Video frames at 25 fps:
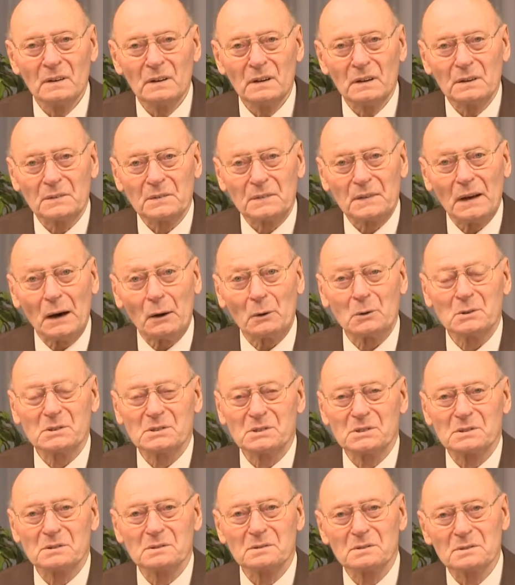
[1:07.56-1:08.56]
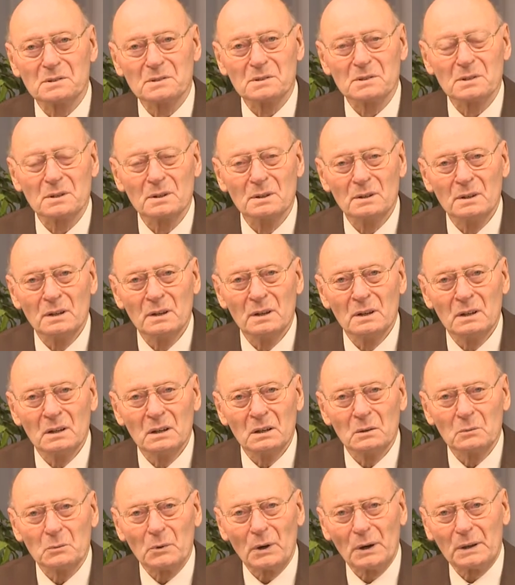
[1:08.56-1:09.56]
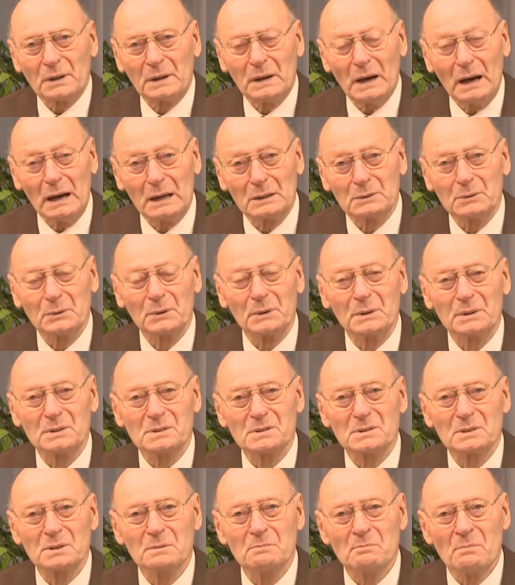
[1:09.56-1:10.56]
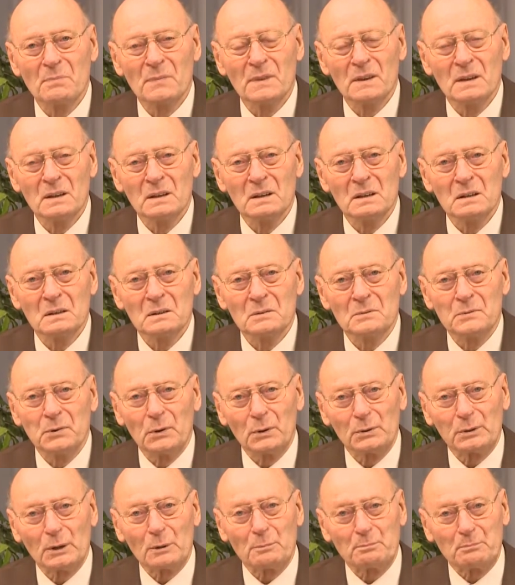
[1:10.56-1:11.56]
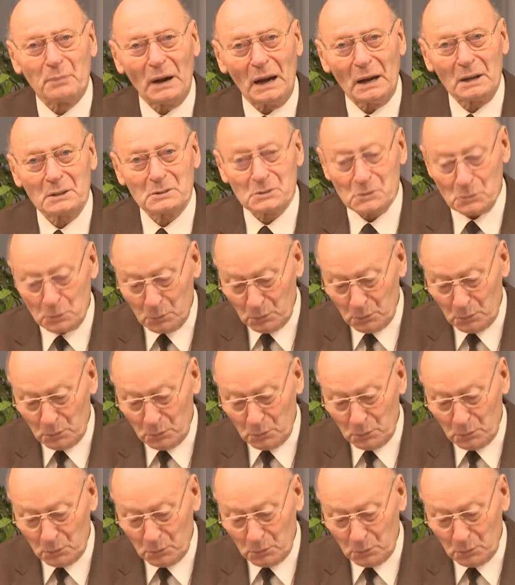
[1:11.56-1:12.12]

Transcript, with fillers: a thousand were gathered for the past